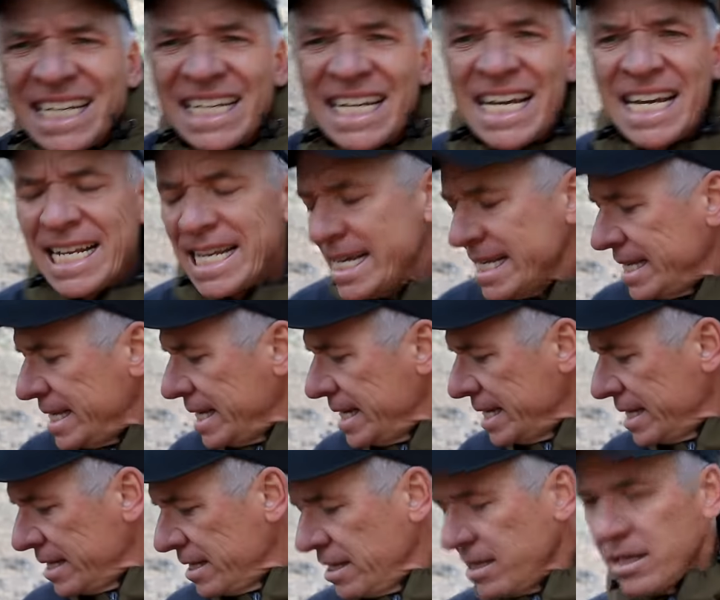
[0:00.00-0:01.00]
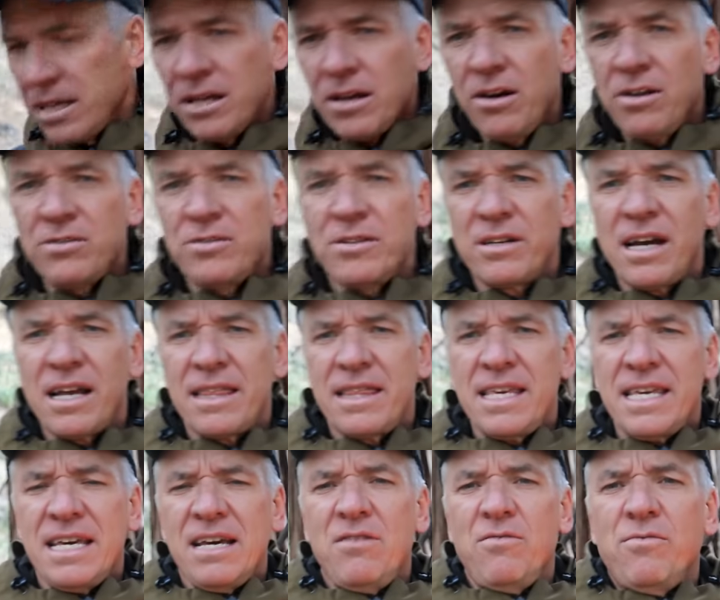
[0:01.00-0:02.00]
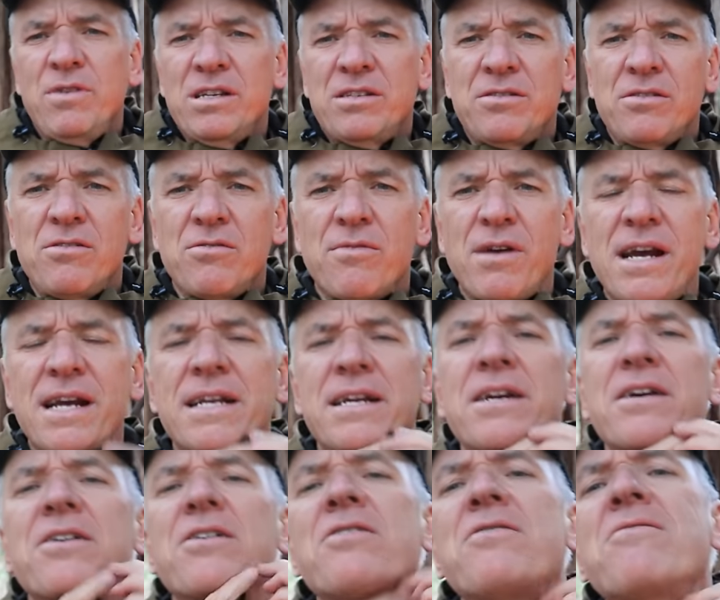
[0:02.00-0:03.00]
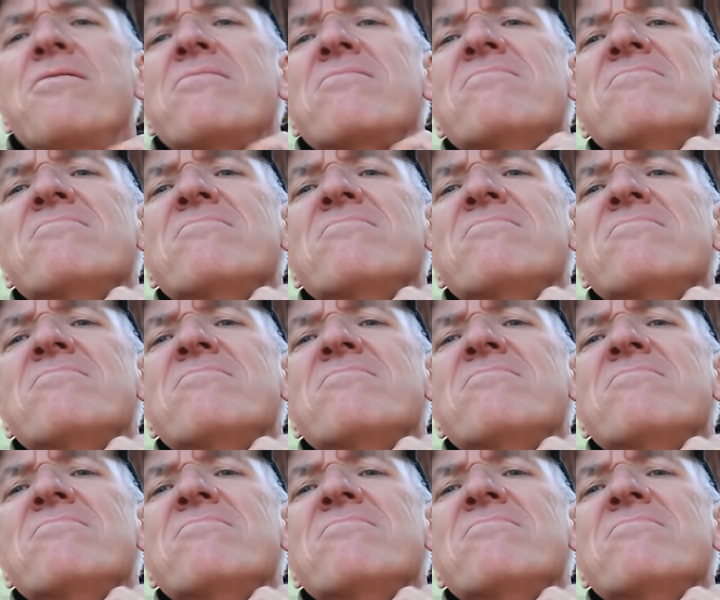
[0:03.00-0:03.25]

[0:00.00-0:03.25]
you need it. Also got the uh, whistle right here.